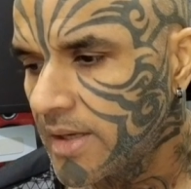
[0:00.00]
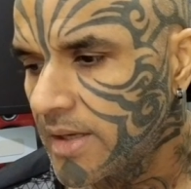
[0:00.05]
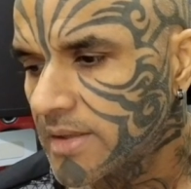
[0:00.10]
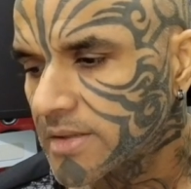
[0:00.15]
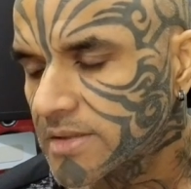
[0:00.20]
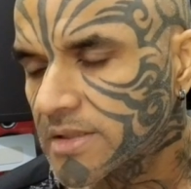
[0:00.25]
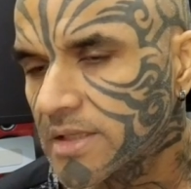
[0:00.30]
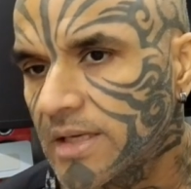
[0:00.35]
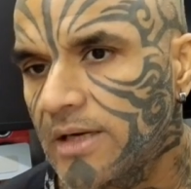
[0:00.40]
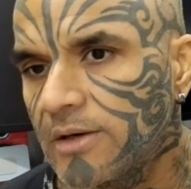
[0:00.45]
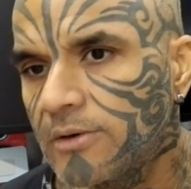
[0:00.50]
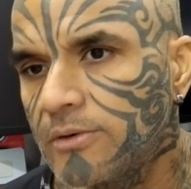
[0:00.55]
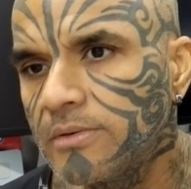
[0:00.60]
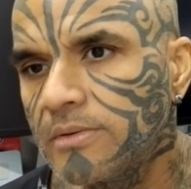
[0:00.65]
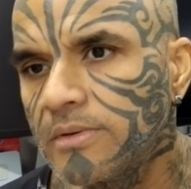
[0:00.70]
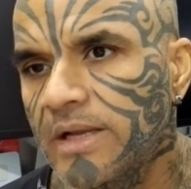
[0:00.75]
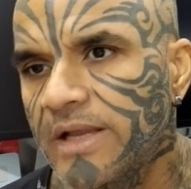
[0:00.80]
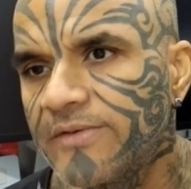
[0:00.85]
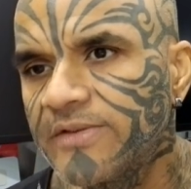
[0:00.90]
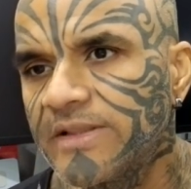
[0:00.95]
So now,
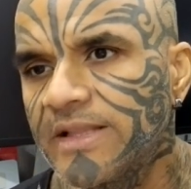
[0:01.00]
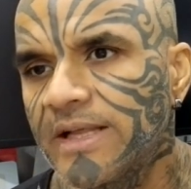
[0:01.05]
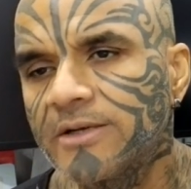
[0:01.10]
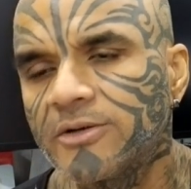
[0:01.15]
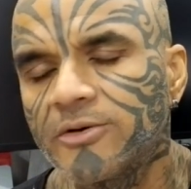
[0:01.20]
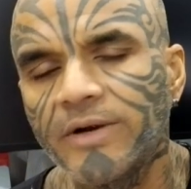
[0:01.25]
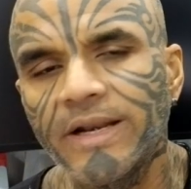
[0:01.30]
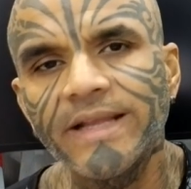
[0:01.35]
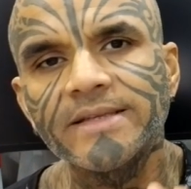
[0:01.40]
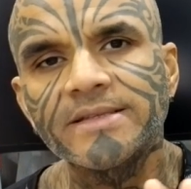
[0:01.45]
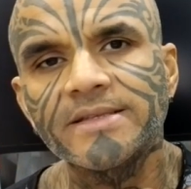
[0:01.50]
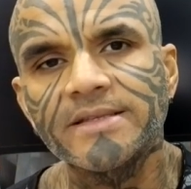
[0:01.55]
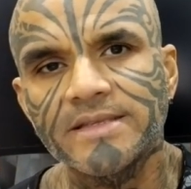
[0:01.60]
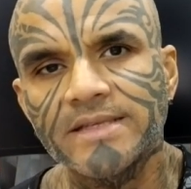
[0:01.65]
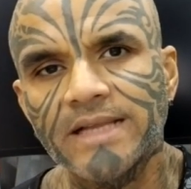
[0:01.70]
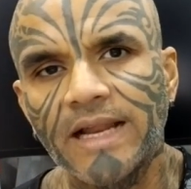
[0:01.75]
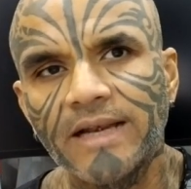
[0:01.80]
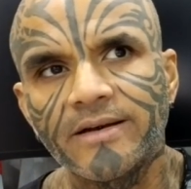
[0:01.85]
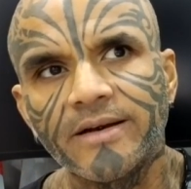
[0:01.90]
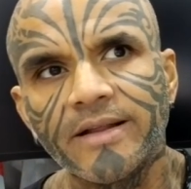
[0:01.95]
given that today is a
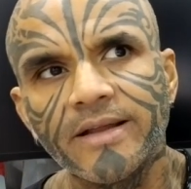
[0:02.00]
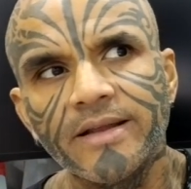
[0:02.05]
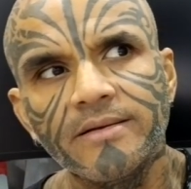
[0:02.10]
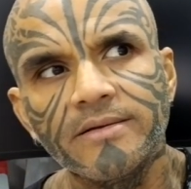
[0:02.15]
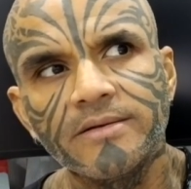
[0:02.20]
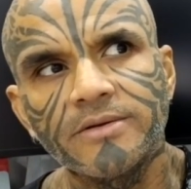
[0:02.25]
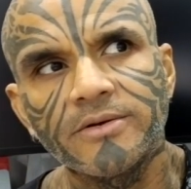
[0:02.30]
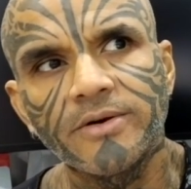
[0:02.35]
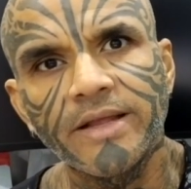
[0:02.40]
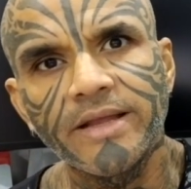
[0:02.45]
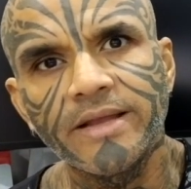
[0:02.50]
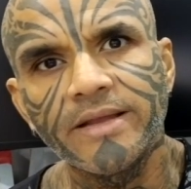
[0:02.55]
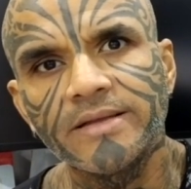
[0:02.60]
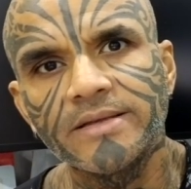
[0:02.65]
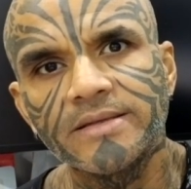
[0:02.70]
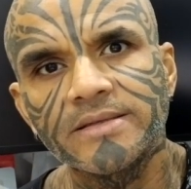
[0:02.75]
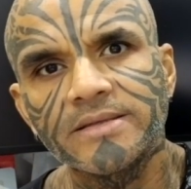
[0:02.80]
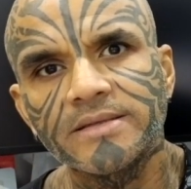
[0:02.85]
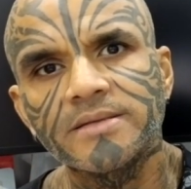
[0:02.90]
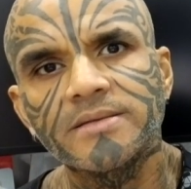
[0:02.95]
Saturday, today
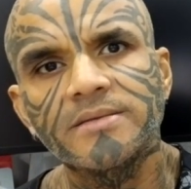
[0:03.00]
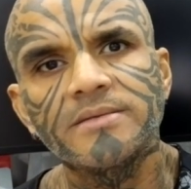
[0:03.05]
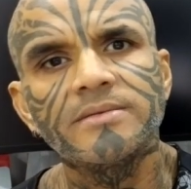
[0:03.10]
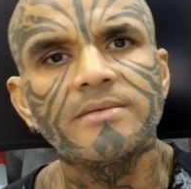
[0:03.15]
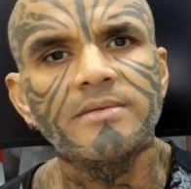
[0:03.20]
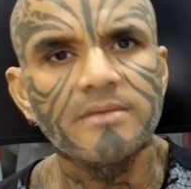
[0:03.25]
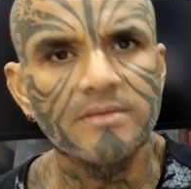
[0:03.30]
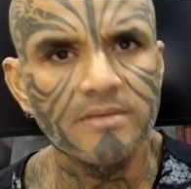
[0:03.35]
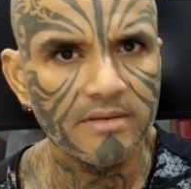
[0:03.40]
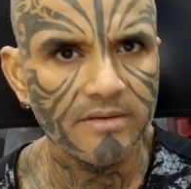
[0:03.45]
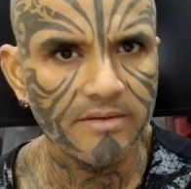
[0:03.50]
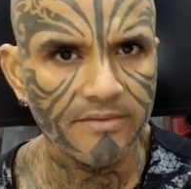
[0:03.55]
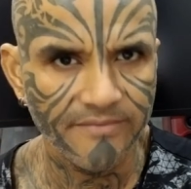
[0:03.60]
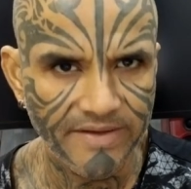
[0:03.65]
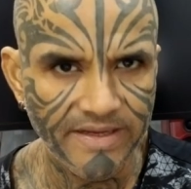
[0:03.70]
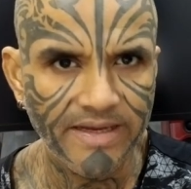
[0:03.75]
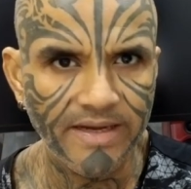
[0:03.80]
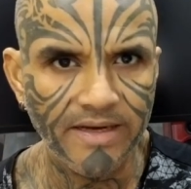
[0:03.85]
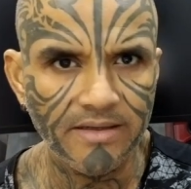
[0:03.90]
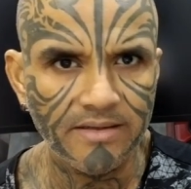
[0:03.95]
is the
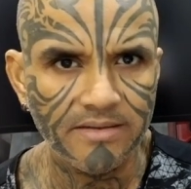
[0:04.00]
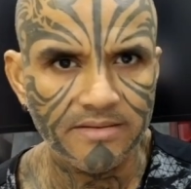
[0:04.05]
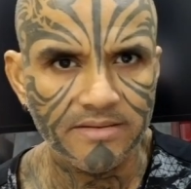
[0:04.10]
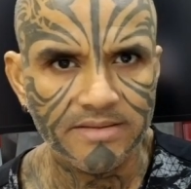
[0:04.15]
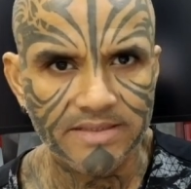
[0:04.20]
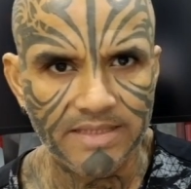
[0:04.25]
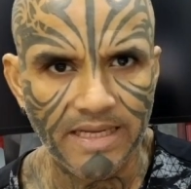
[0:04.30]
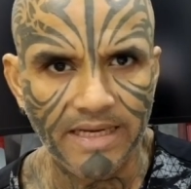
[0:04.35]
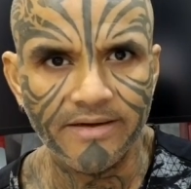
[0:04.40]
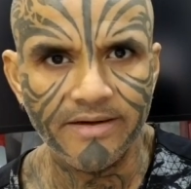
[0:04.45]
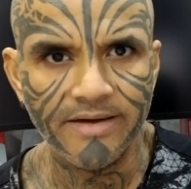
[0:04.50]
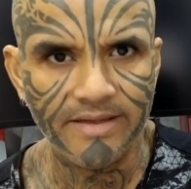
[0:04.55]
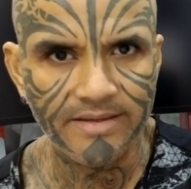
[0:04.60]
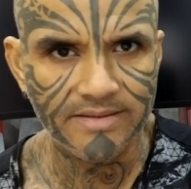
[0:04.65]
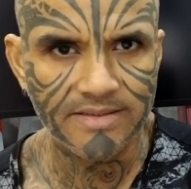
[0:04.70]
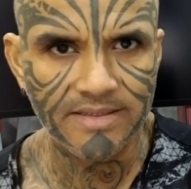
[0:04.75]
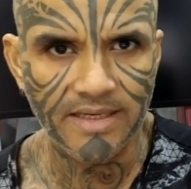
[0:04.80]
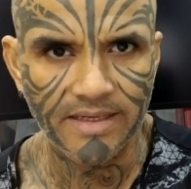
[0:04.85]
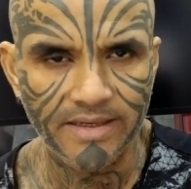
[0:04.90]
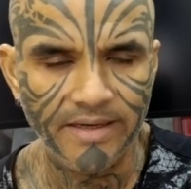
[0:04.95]
weekend, Saturday
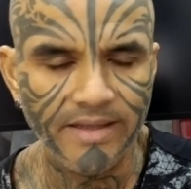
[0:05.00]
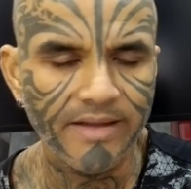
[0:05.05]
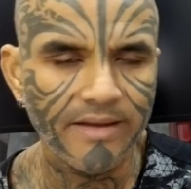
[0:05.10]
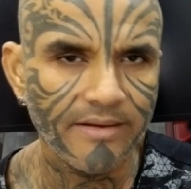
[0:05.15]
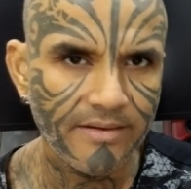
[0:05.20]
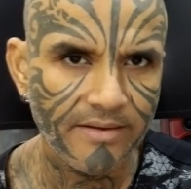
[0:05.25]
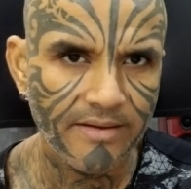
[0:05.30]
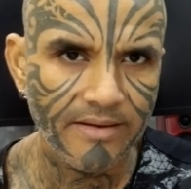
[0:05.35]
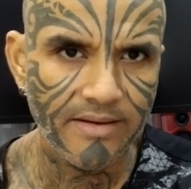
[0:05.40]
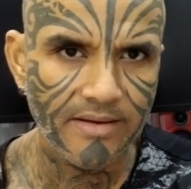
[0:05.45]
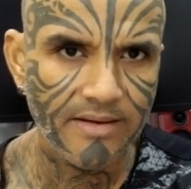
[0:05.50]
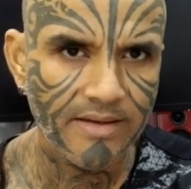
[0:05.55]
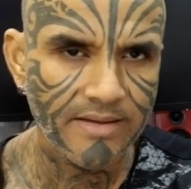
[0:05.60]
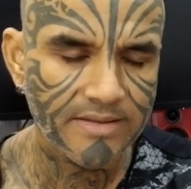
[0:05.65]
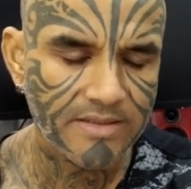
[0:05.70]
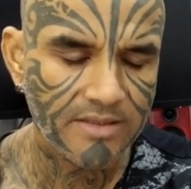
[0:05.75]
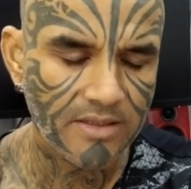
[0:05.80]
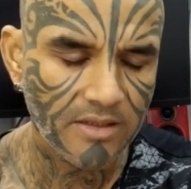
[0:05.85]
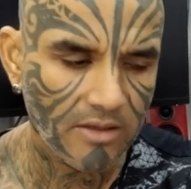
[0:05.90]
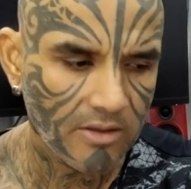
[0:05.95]
and Sunday,
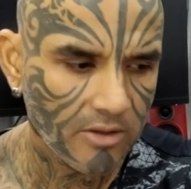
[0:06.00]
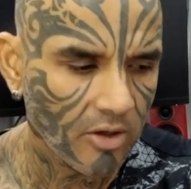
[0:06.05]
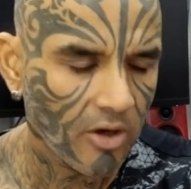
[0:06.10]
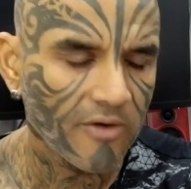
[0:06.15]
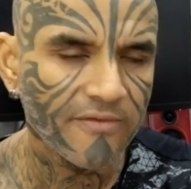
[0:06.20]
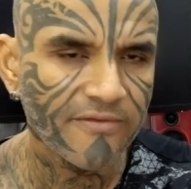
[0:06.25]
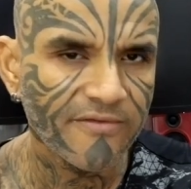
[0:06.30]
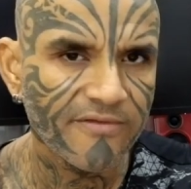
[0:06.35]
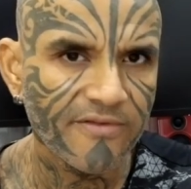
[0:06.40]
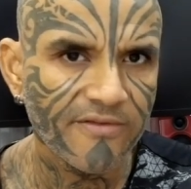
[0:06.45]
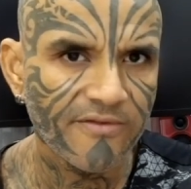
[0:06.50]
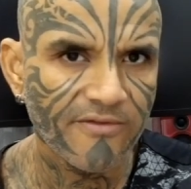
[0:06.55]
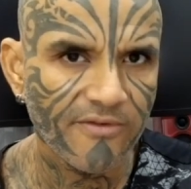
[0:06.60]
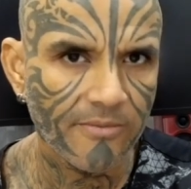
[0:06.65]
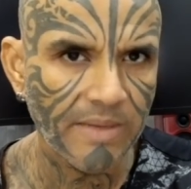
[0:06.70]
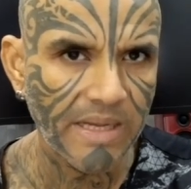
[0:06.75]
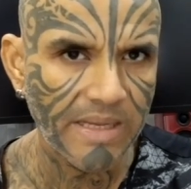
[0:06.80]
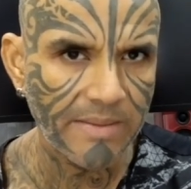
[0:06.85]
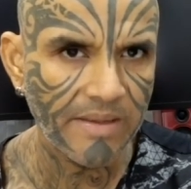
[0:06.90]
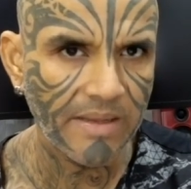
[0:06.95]
it's on off for
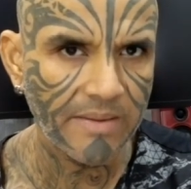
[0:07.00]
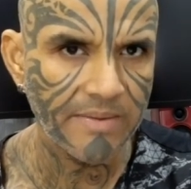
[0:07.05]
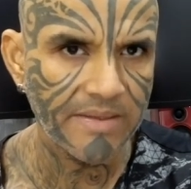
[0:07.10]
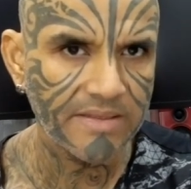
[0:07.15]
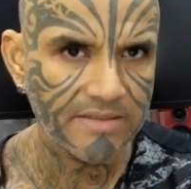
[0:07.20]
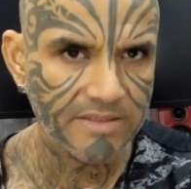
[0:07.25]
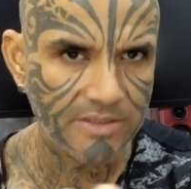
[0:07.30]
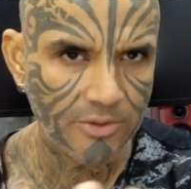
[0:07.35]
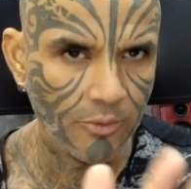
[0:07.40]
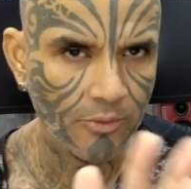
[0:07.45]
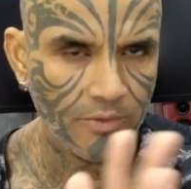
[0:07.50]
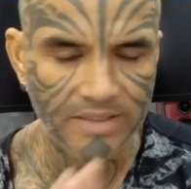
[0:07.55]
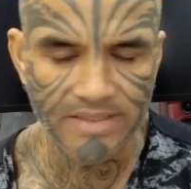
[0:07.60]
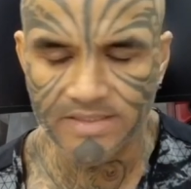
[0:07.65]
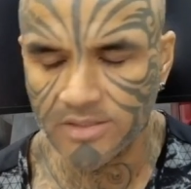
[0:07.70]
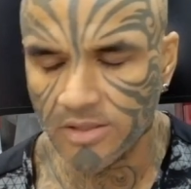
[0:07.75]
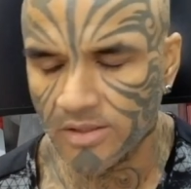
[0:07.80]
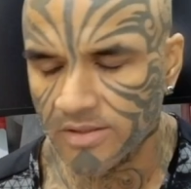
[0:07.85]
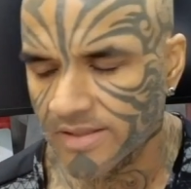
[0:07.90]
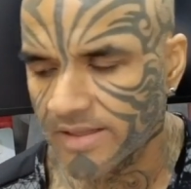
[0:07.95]
my baby. School
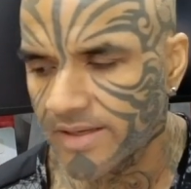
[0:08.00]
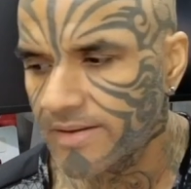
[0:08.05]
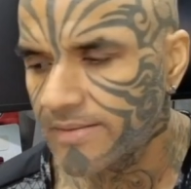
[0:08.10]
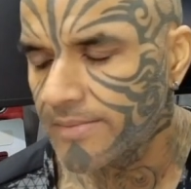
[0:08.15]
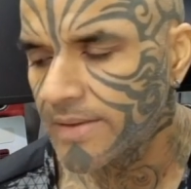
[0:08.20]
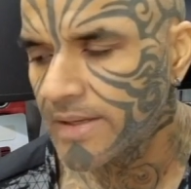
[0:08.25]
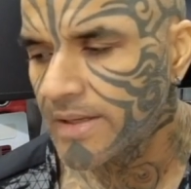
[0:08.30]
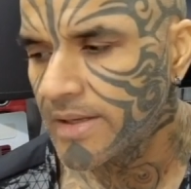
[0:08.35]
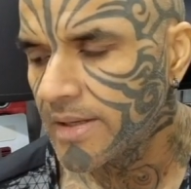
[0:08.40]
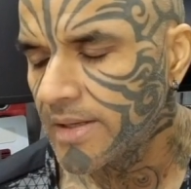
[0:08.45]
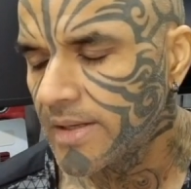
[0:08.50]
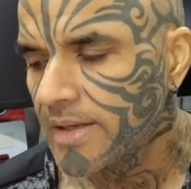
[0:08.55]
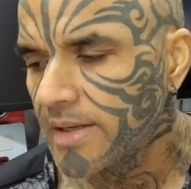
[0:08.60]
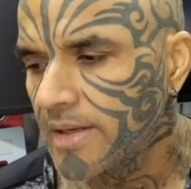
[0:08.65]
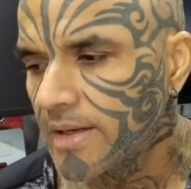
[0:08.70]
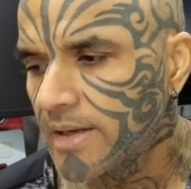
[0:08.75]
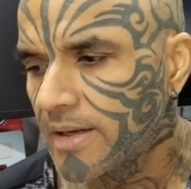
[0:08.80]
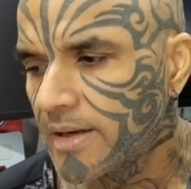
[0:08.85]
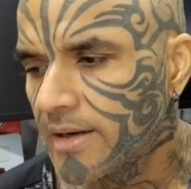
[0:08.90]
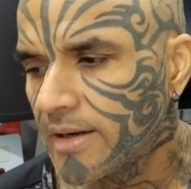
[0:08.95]
is not there.
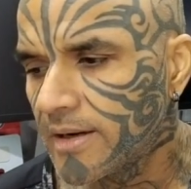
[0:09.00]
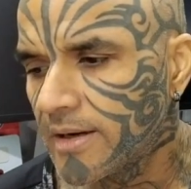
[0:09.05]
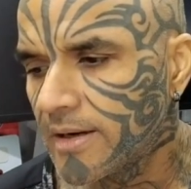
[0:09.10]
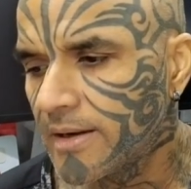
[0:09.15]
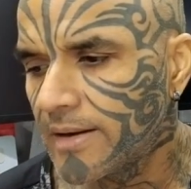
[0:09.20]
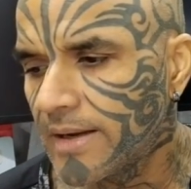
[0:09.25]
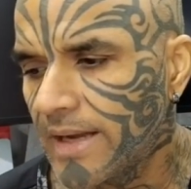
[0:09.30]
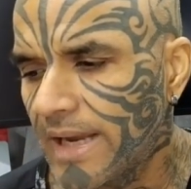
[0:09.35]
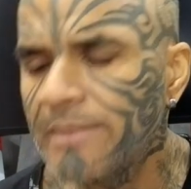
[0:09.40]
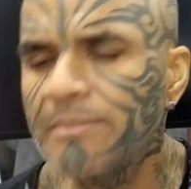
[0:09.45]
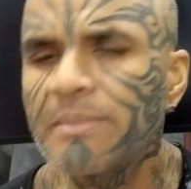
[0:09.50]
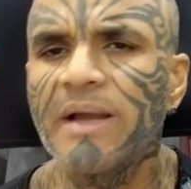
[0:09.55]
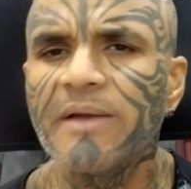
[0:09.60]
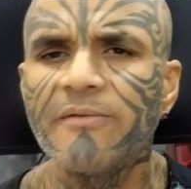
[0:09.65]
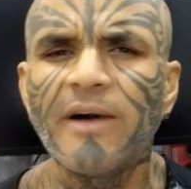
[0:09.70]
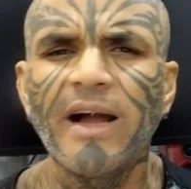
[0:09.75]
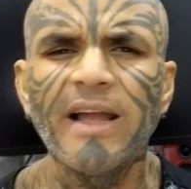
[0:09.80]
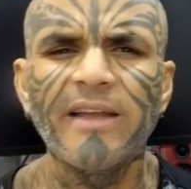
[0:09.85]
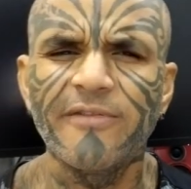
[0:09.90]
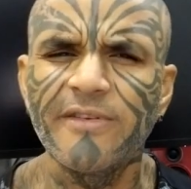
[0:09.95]
Uh, and my
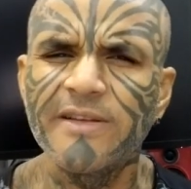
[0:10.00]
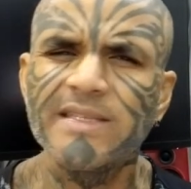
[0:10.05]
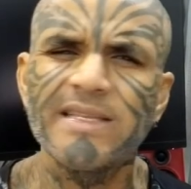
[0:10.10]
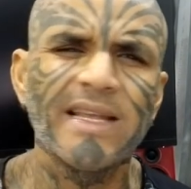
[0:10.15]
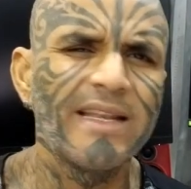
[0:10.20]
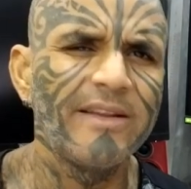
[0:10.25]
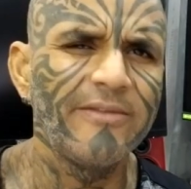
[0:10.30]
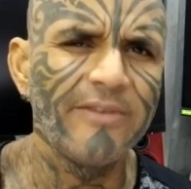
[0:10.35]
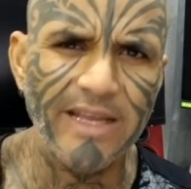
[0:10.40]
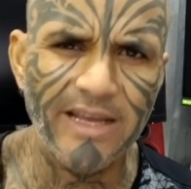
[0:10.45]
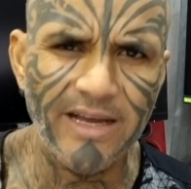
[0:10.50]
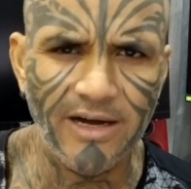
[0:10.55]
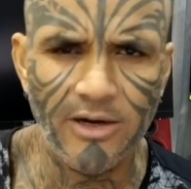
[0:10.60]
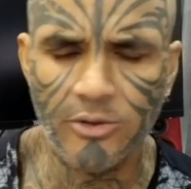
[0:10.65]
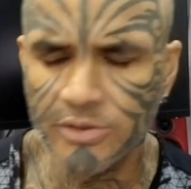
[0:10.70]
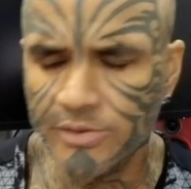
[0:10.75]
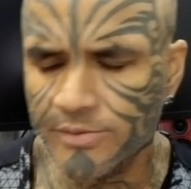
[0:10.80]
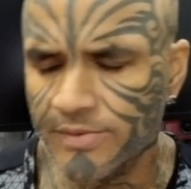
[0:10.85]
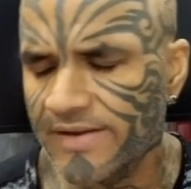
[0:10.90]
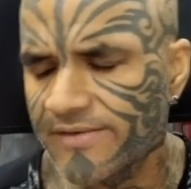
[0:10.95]
wife is anyway a
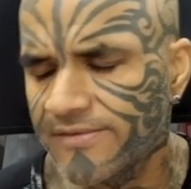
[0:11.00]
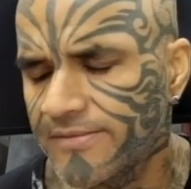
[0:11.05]
housewife.